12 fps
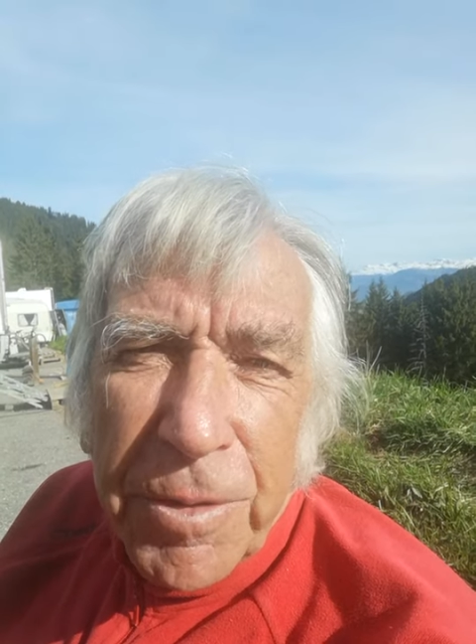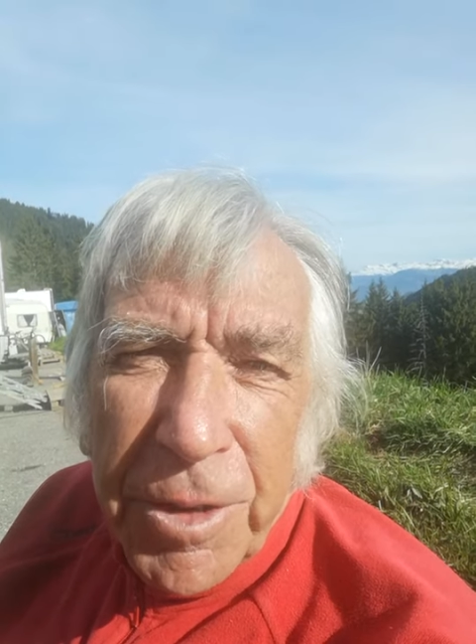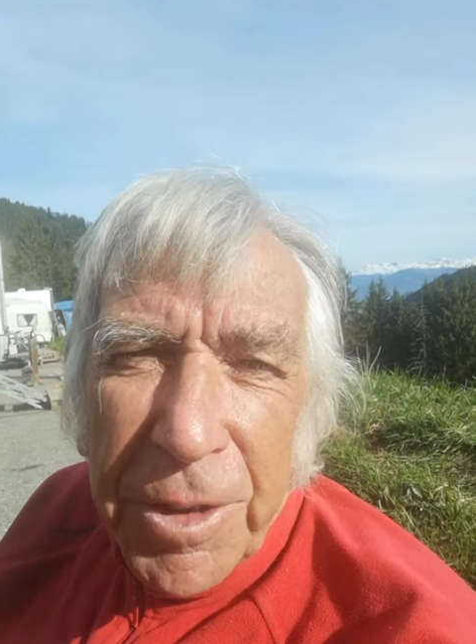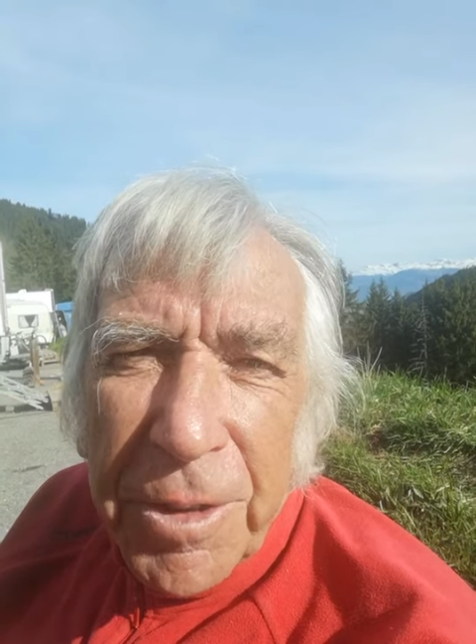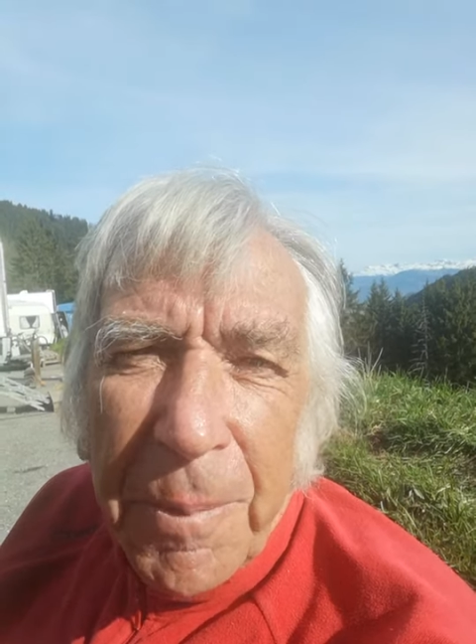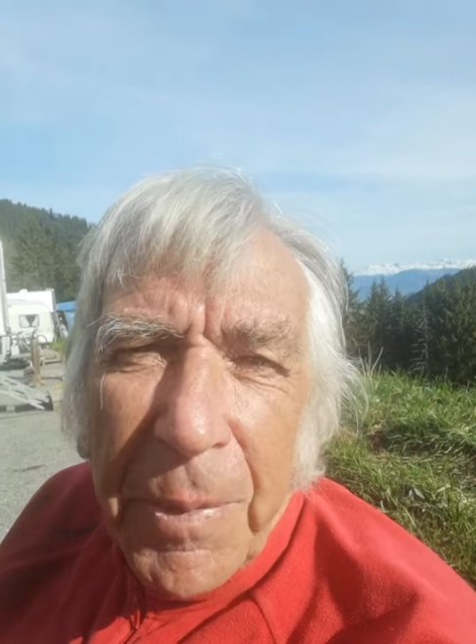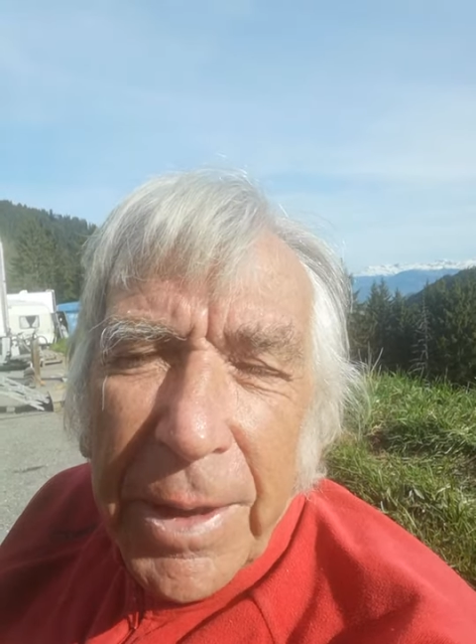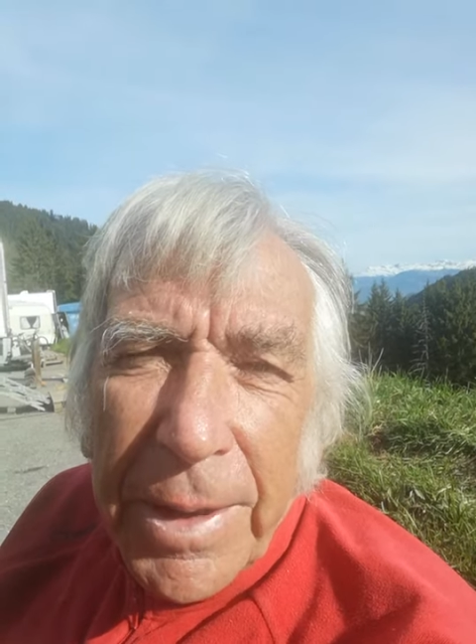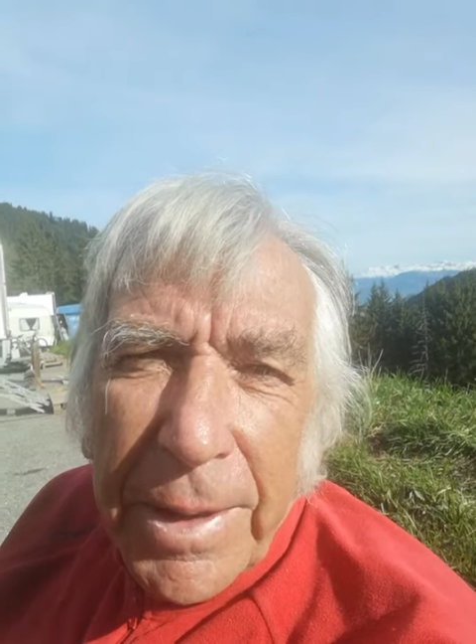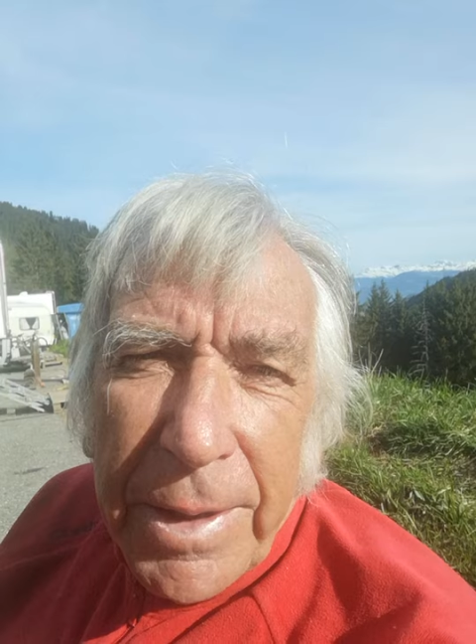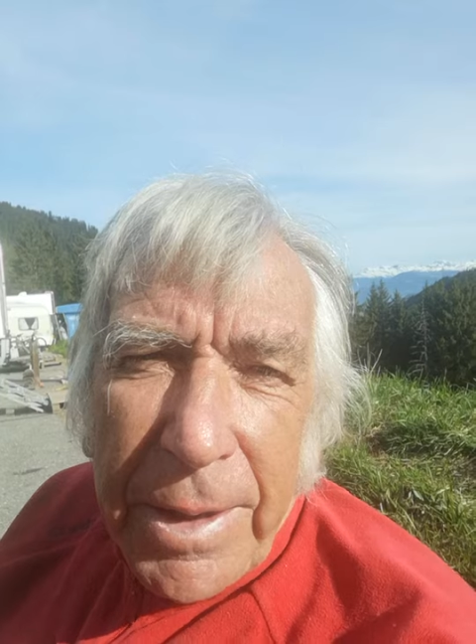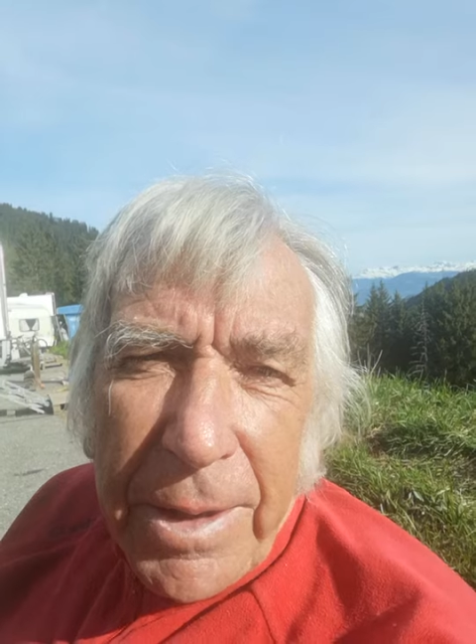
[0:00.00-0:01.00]
for you.
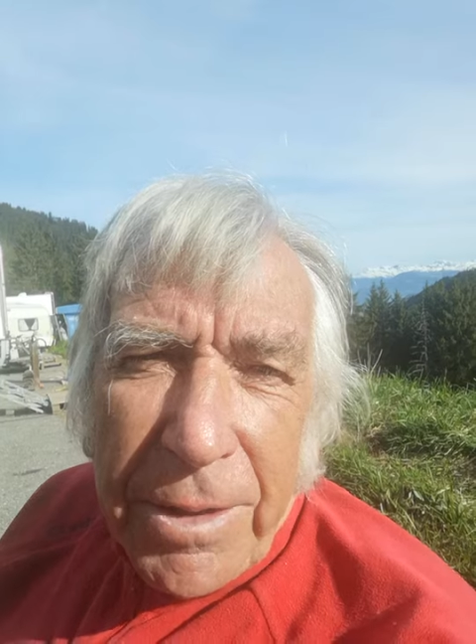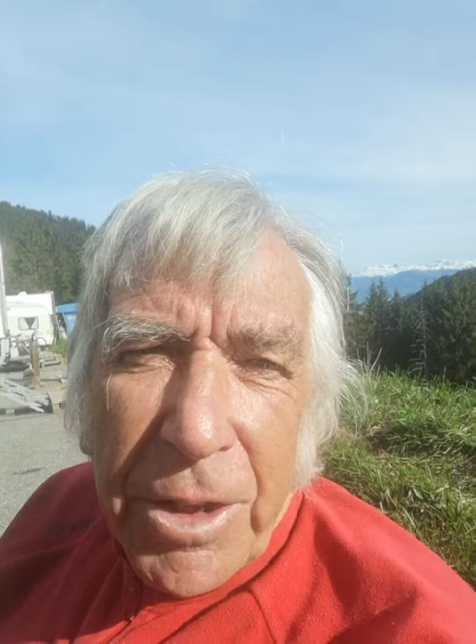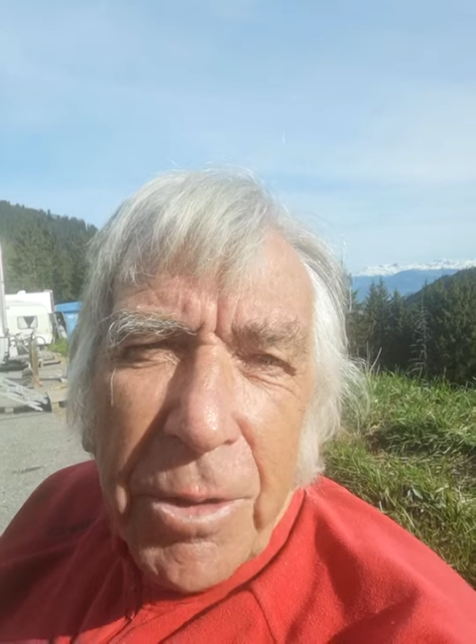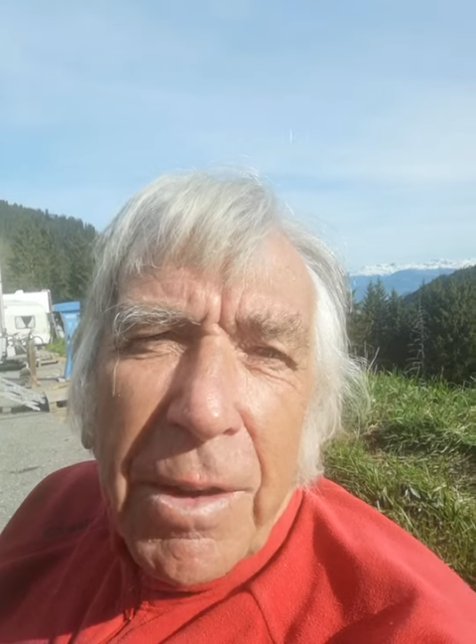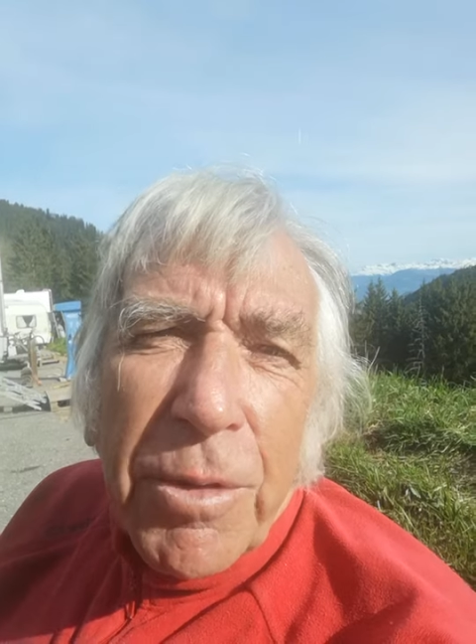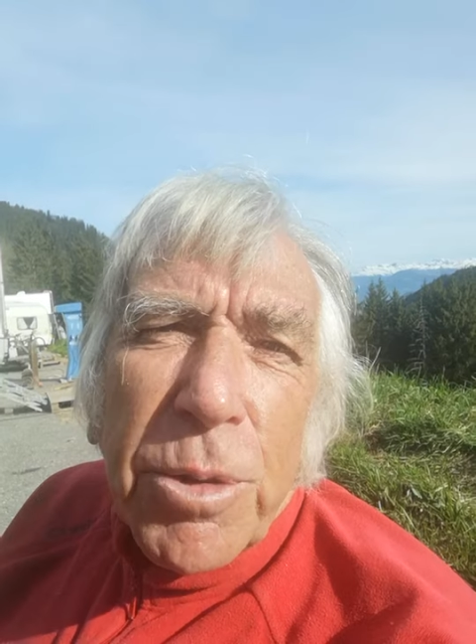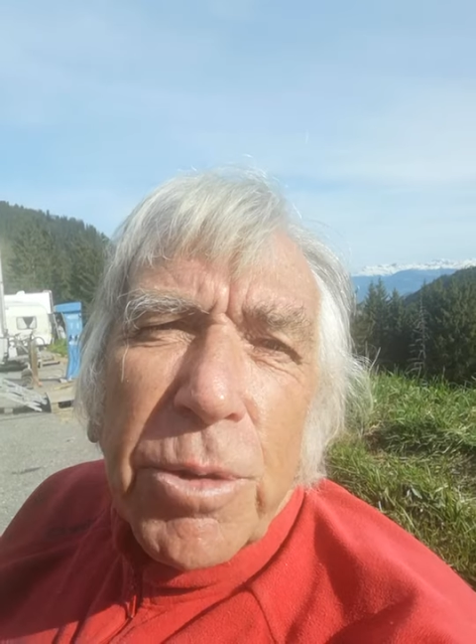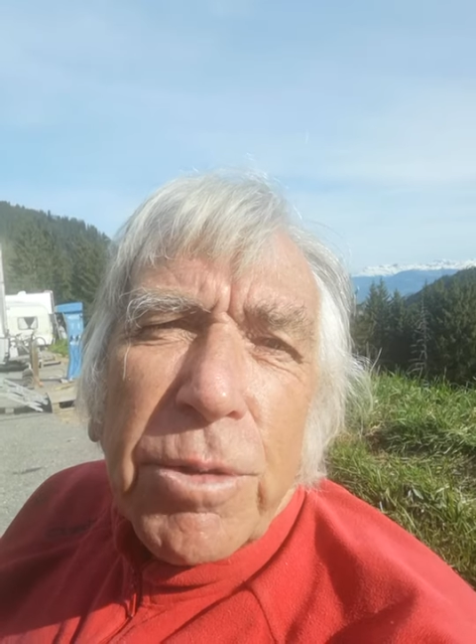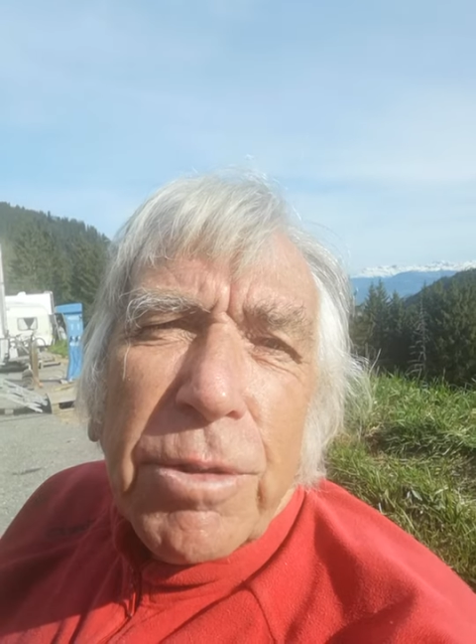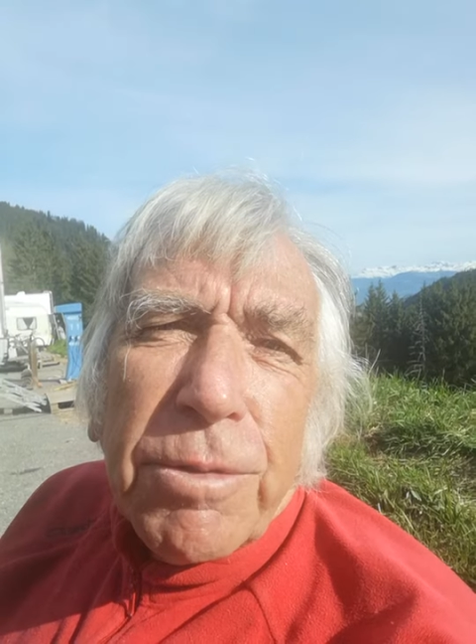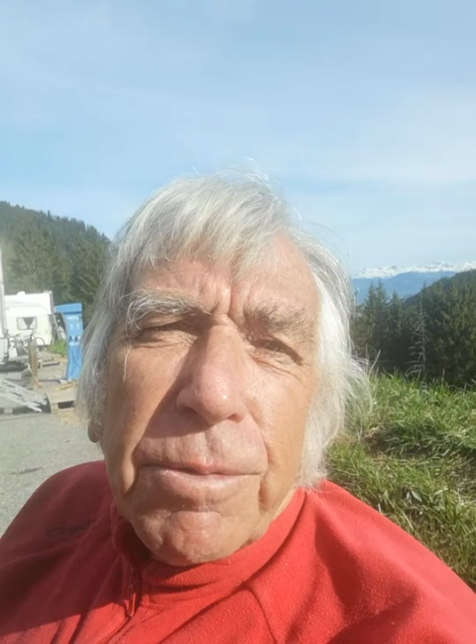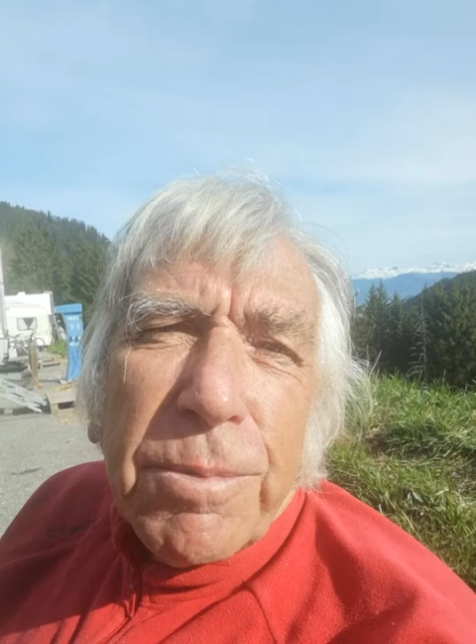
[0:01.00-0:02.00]
So have a good,